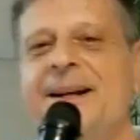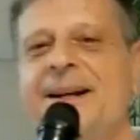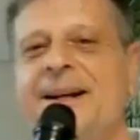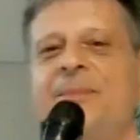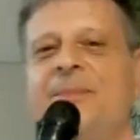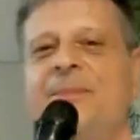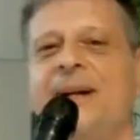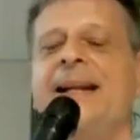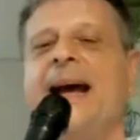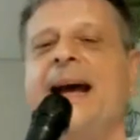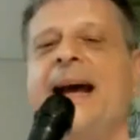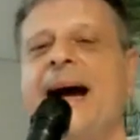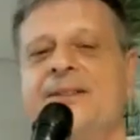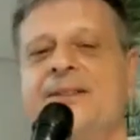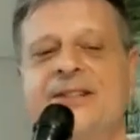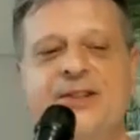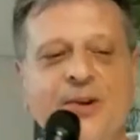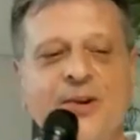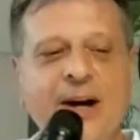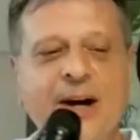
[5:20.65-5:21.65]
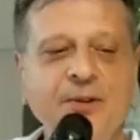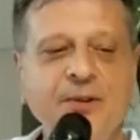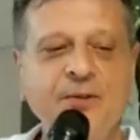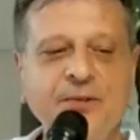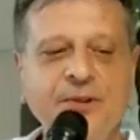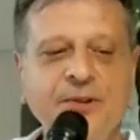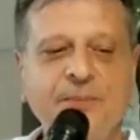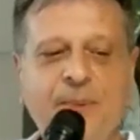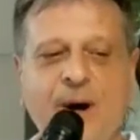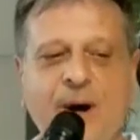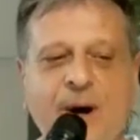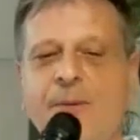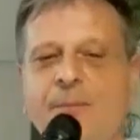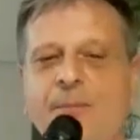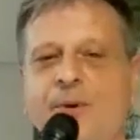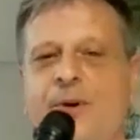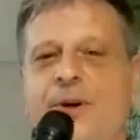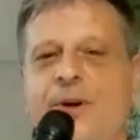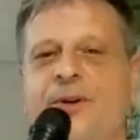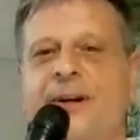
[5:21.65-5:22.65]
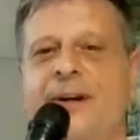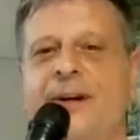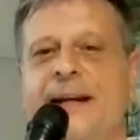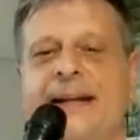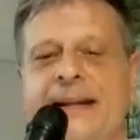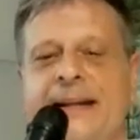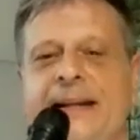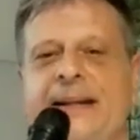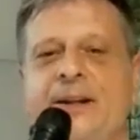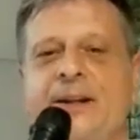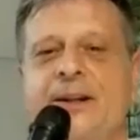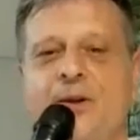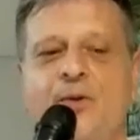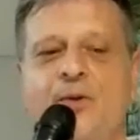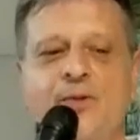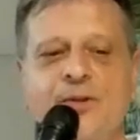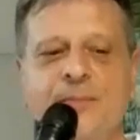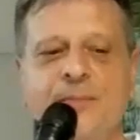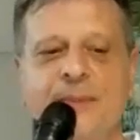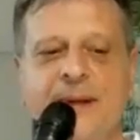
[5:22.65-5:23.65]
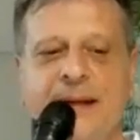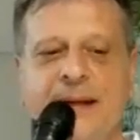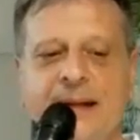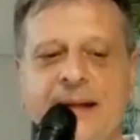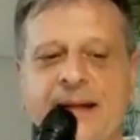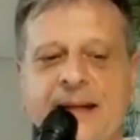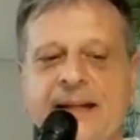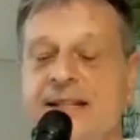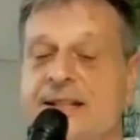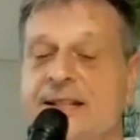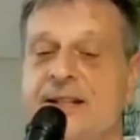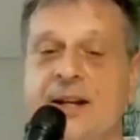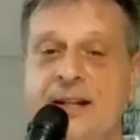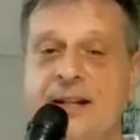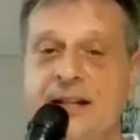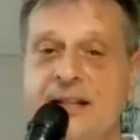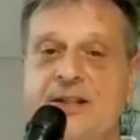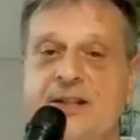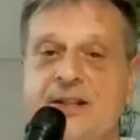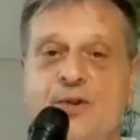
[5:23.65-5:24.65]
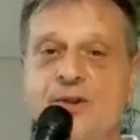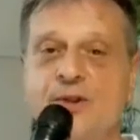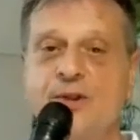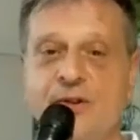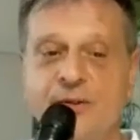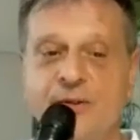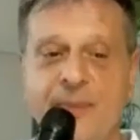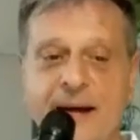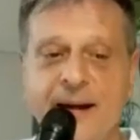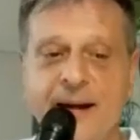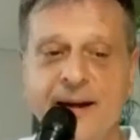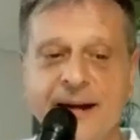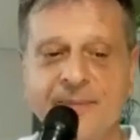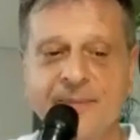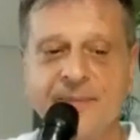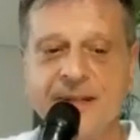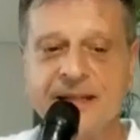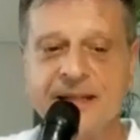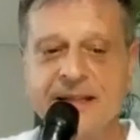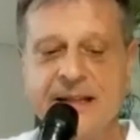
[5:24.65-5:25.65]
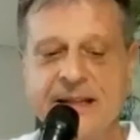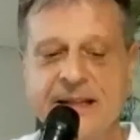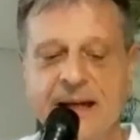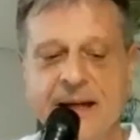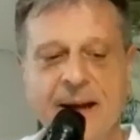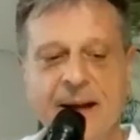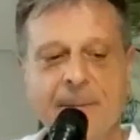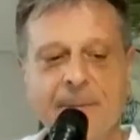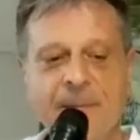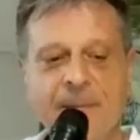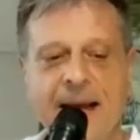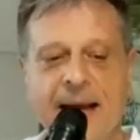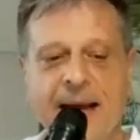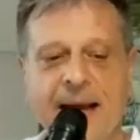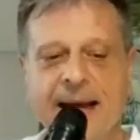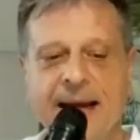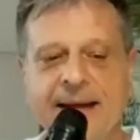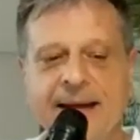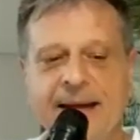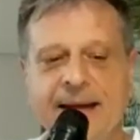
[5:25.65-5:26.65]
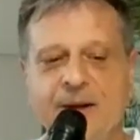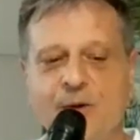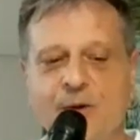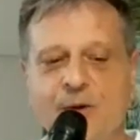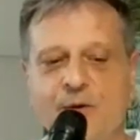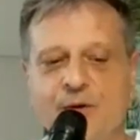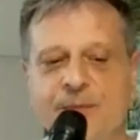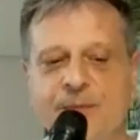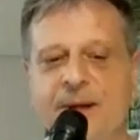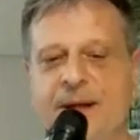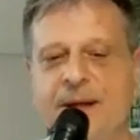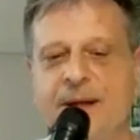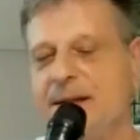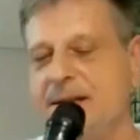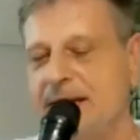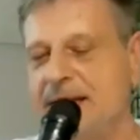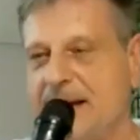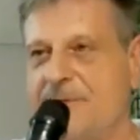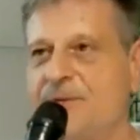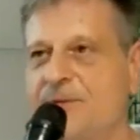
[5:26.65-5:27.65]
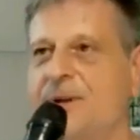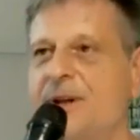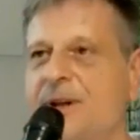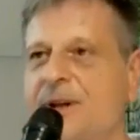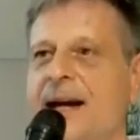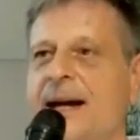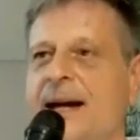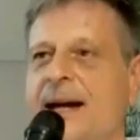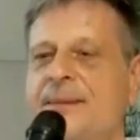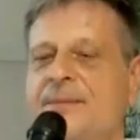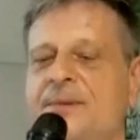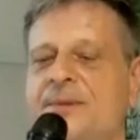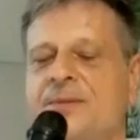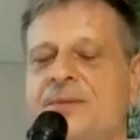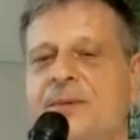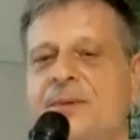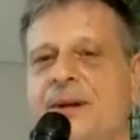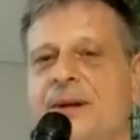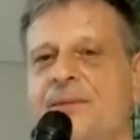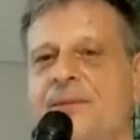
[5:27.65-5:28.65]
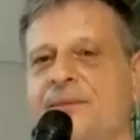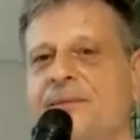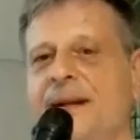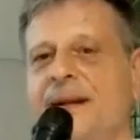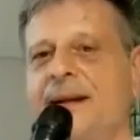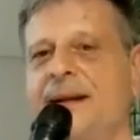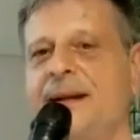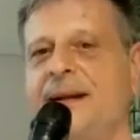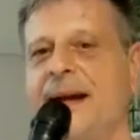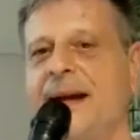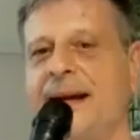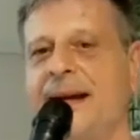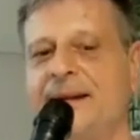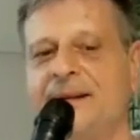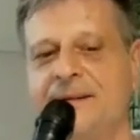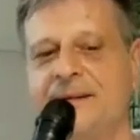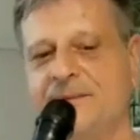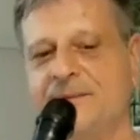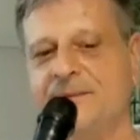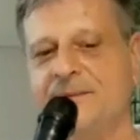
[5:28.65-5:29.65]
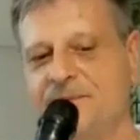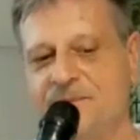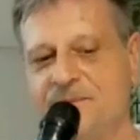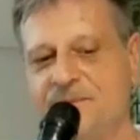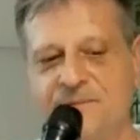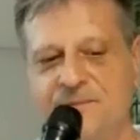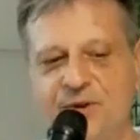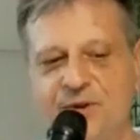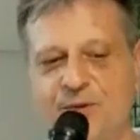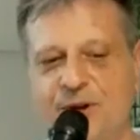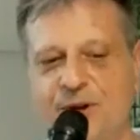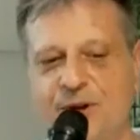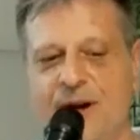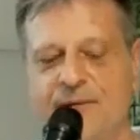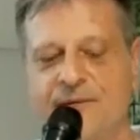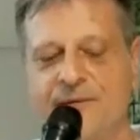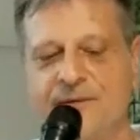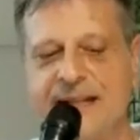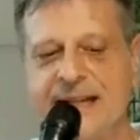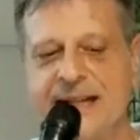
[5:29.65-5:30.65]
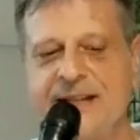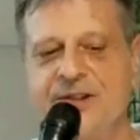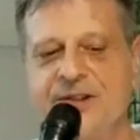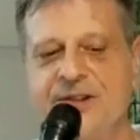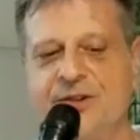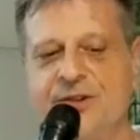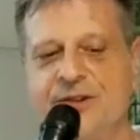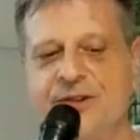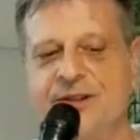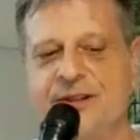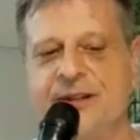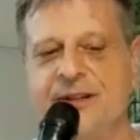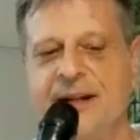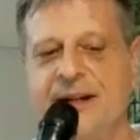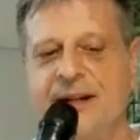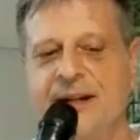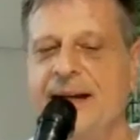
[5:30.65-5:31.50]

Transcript: But anyhow, so I knew Paul Boyer, and he told me his son is also a biochemist, and he told me several times when we had short conversations.